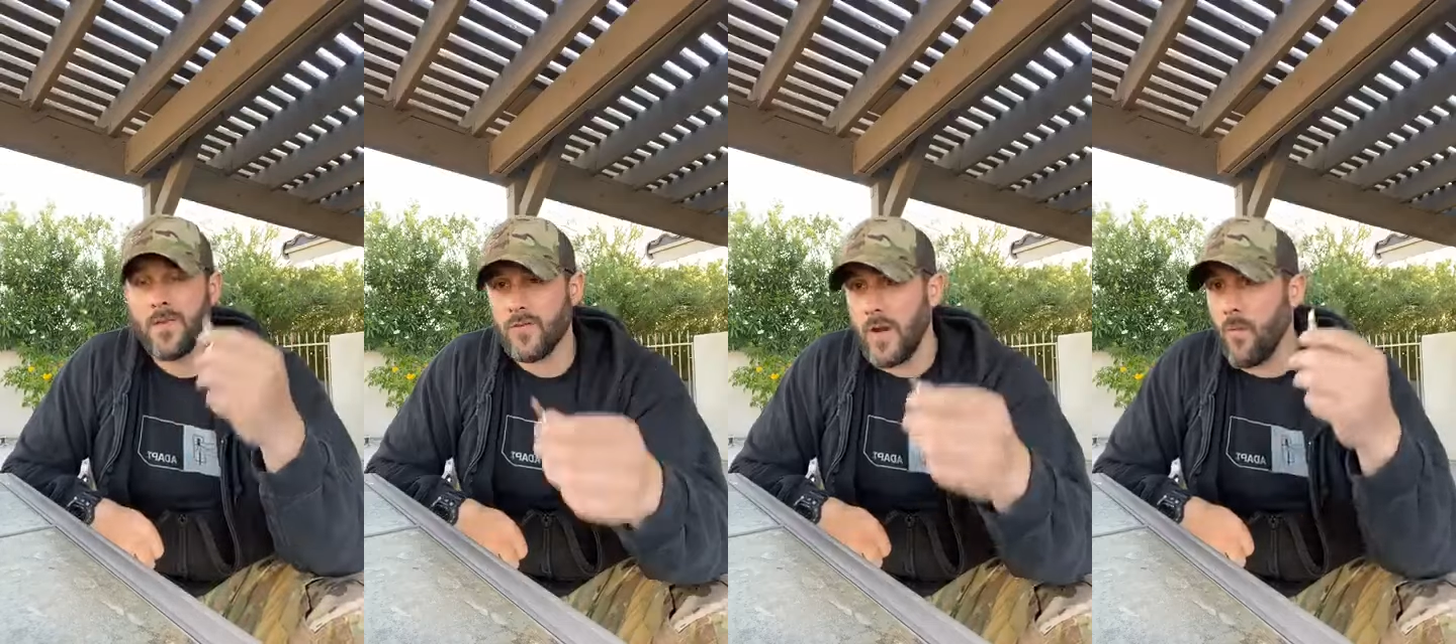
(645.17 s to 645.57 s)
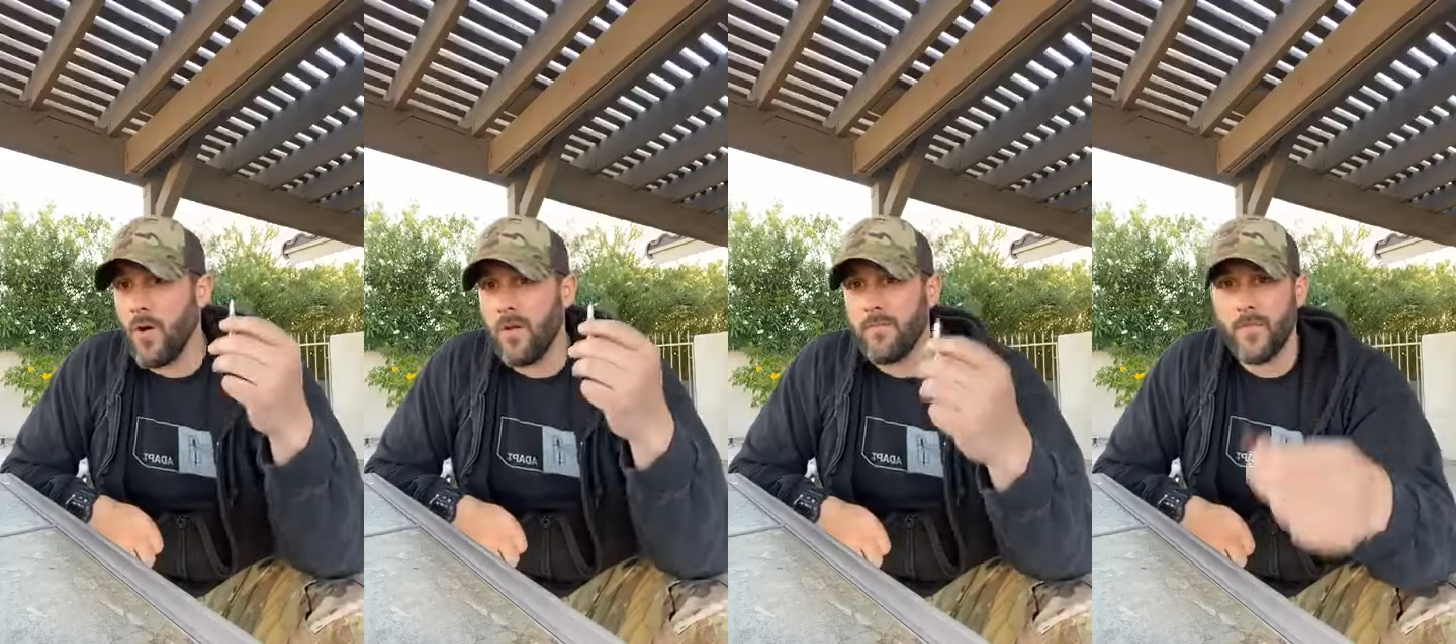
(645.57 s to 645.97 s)

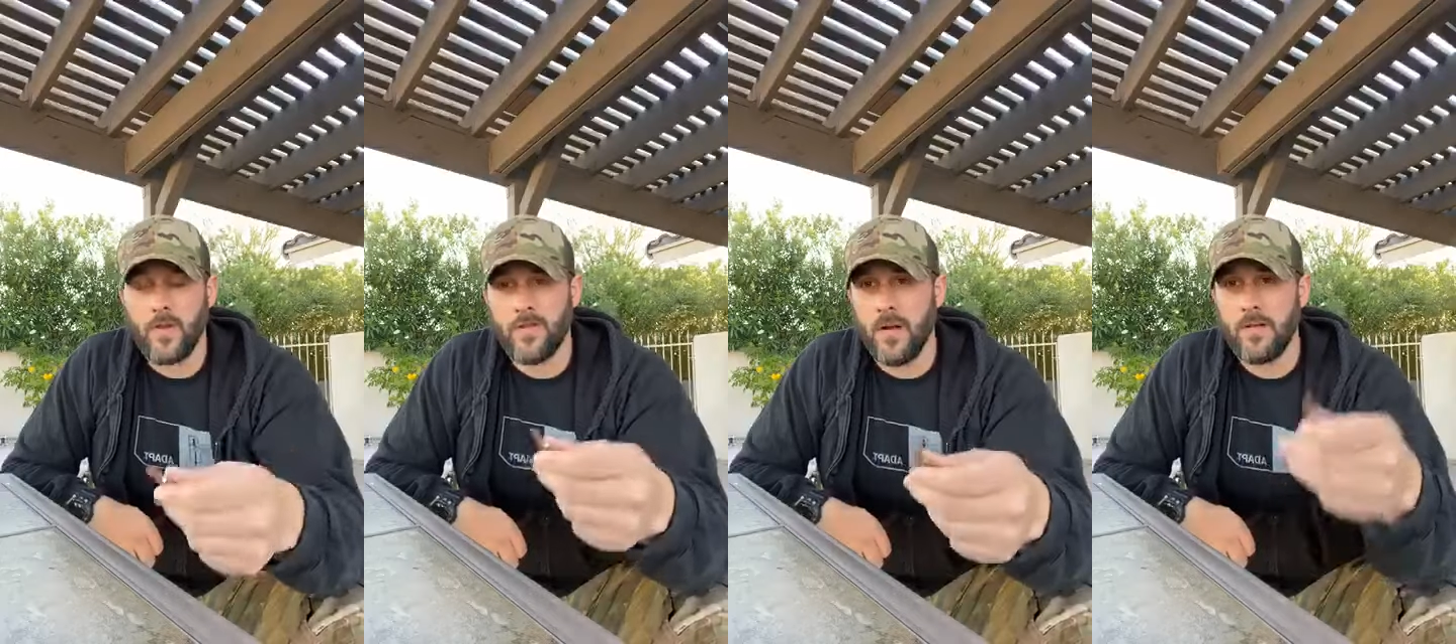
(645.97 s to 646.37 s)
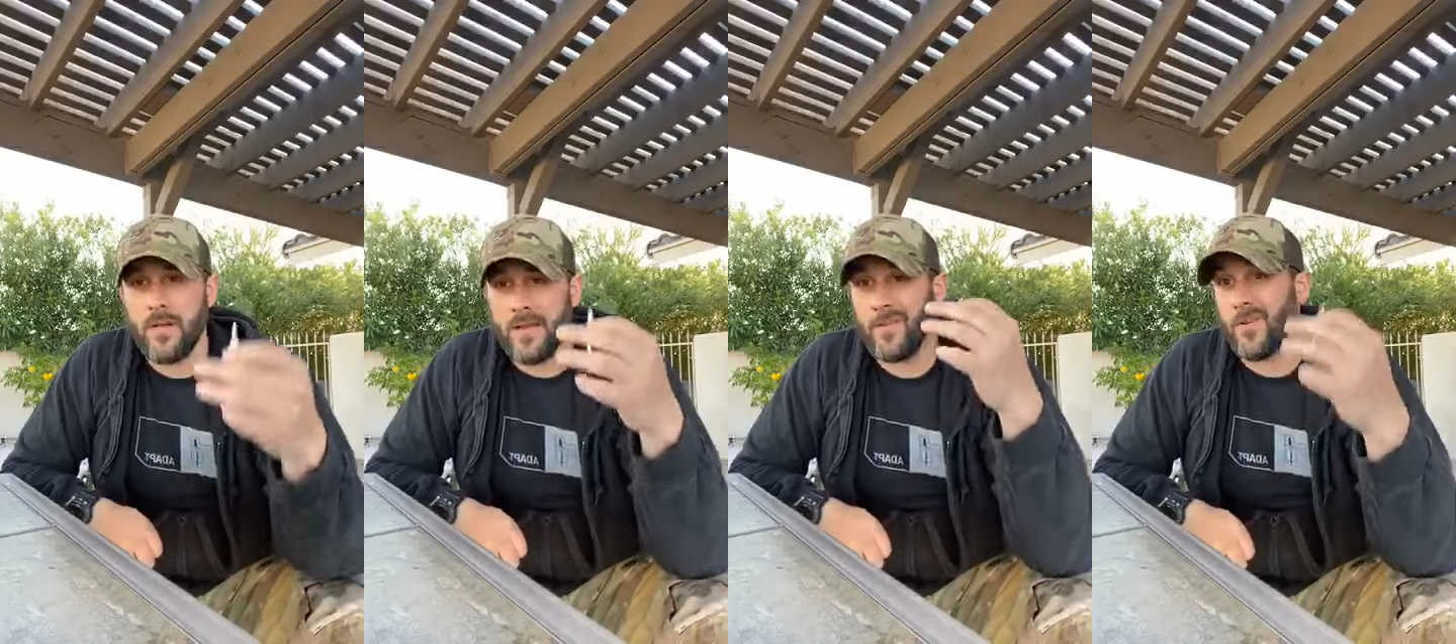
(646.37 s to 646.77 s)
drywall, studs,
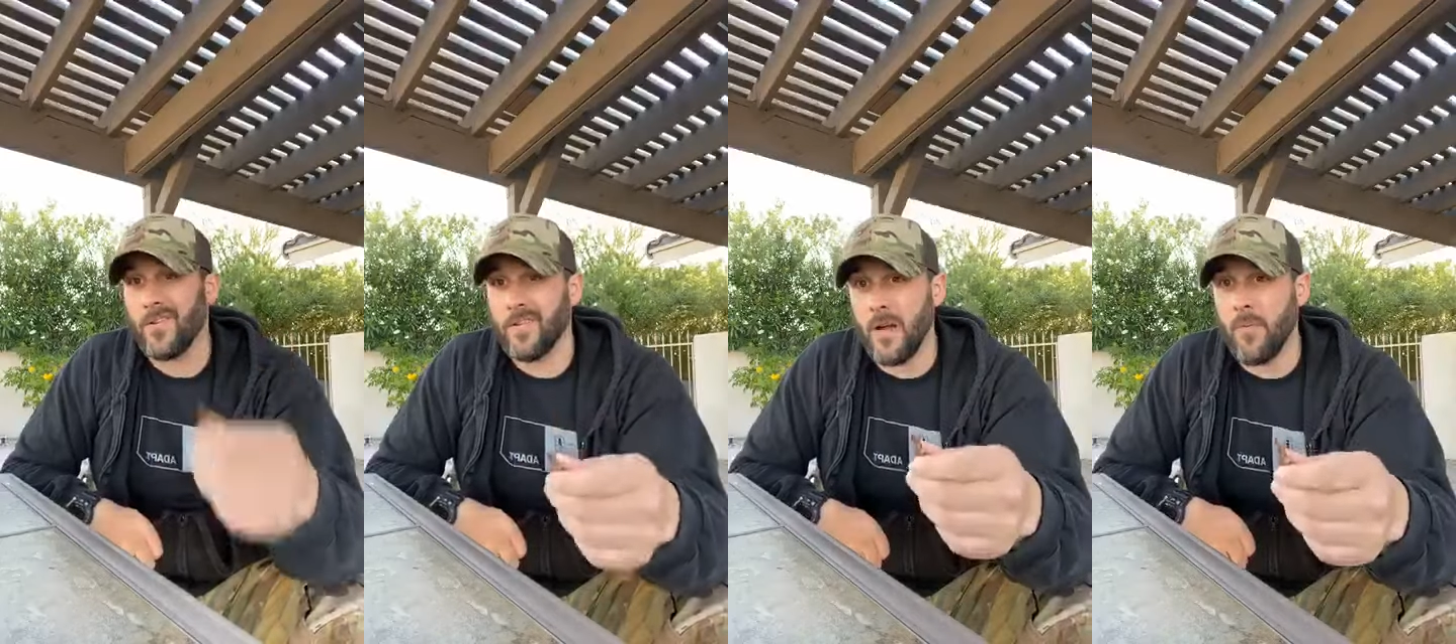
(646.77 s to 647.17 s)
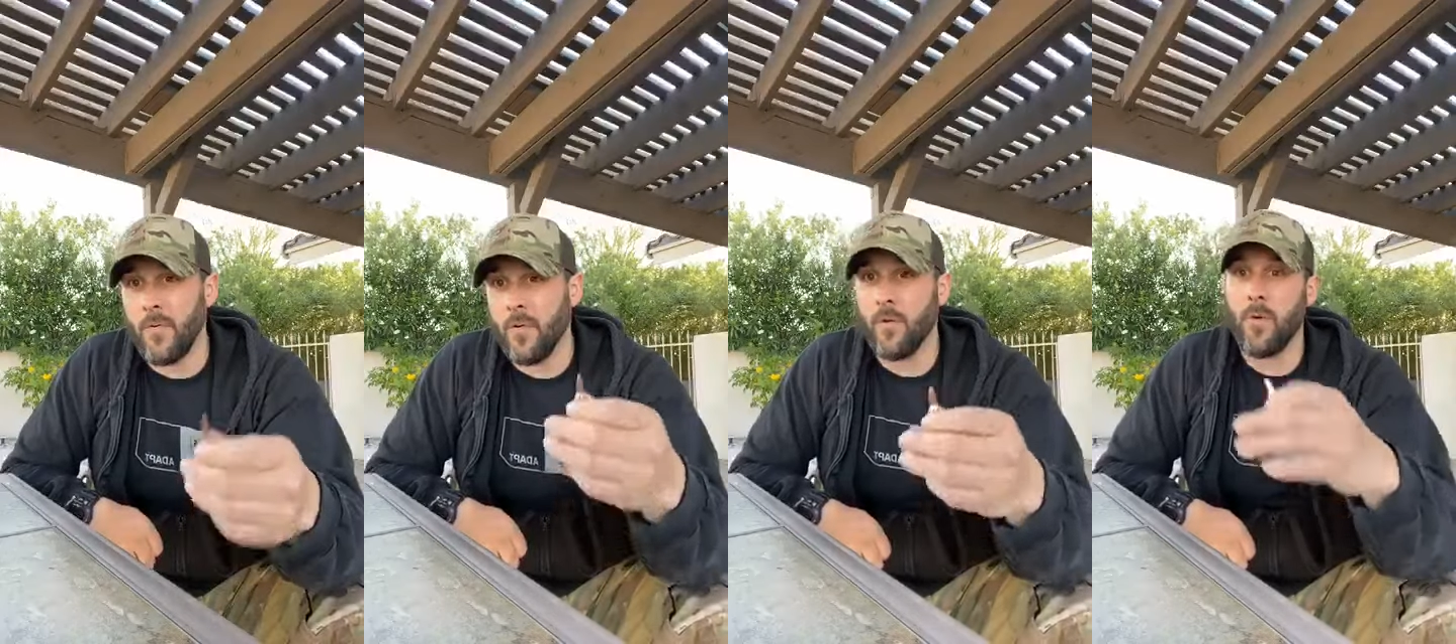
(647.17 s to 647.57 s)
it starts to
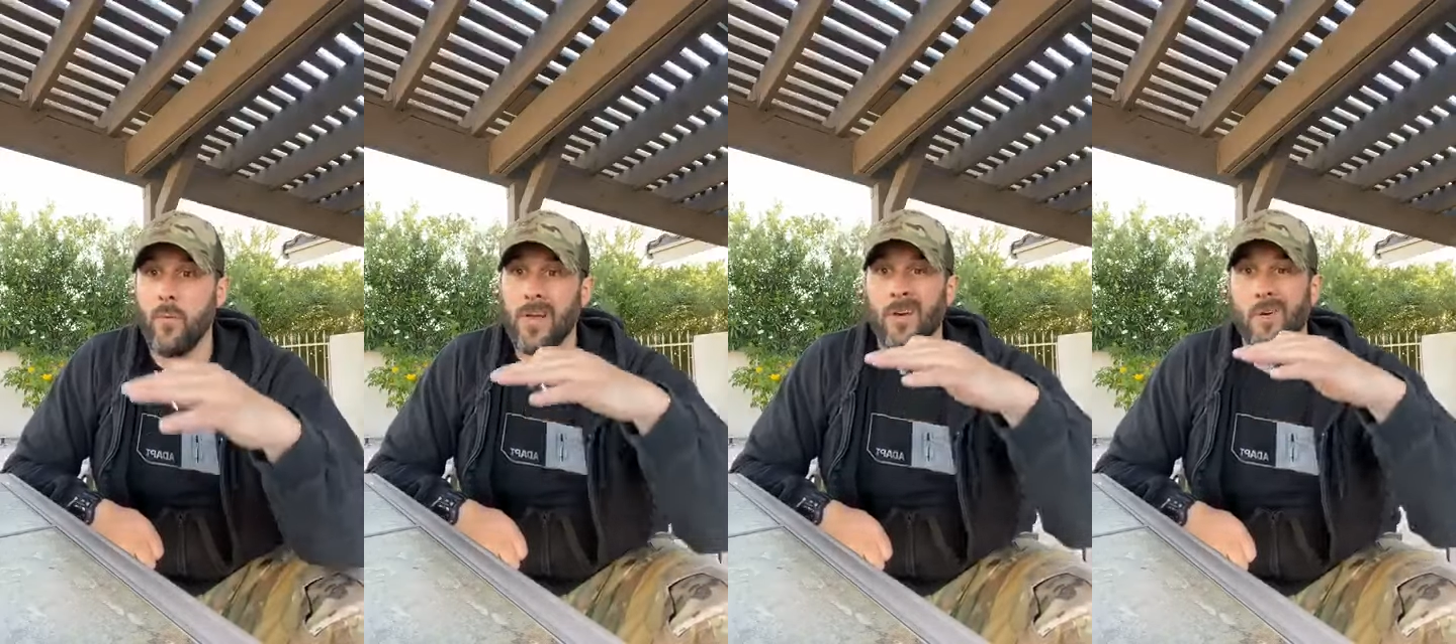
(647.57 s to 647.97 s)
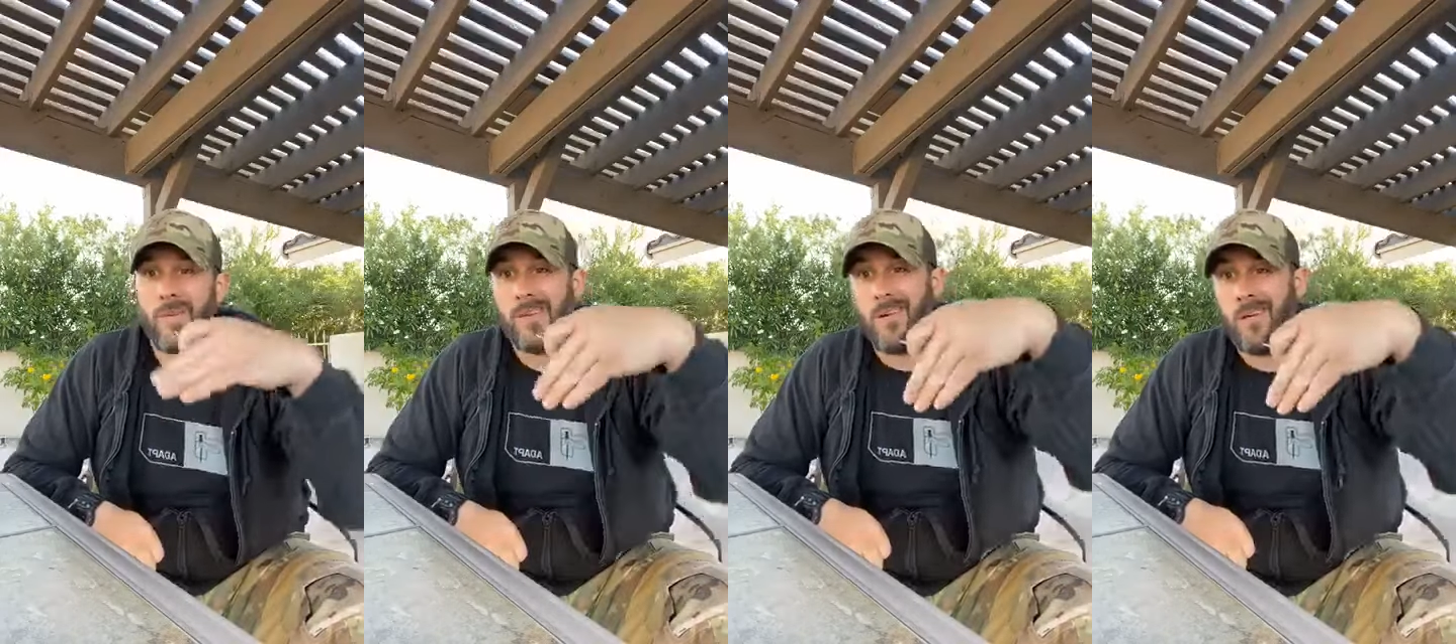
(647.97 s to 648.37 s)
tumble, or what we call
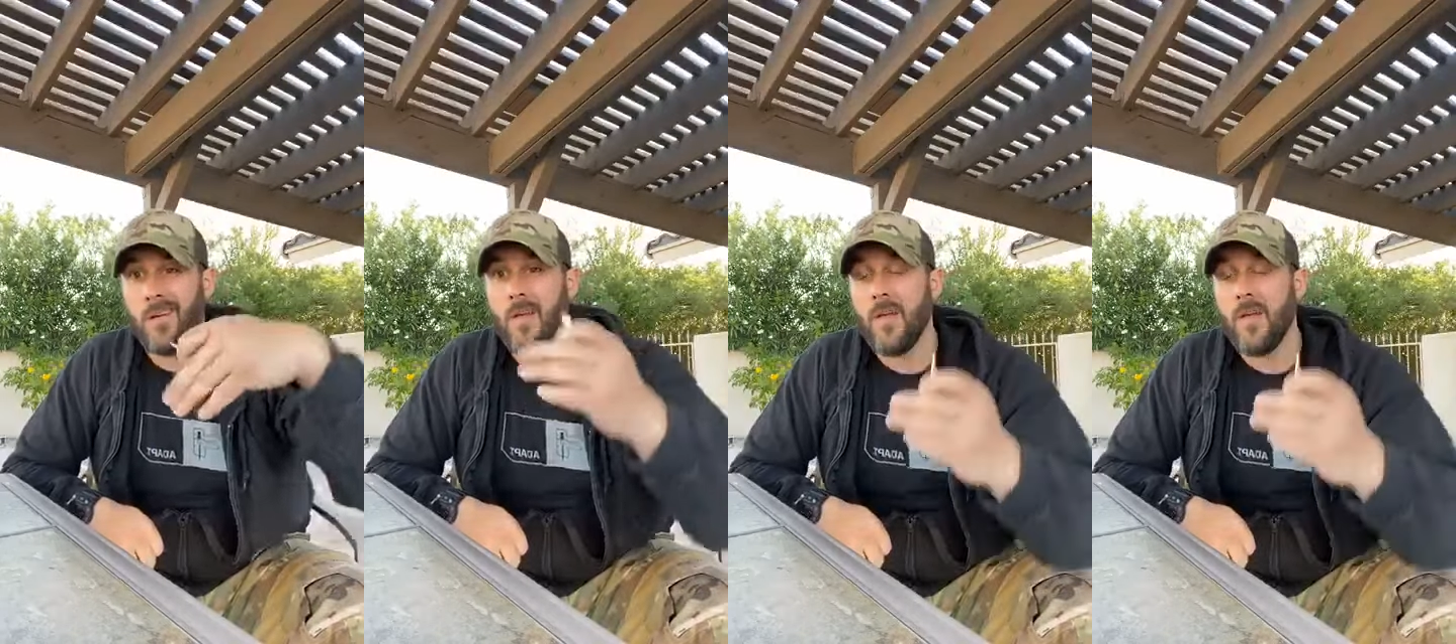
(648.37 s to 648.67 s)
yaw.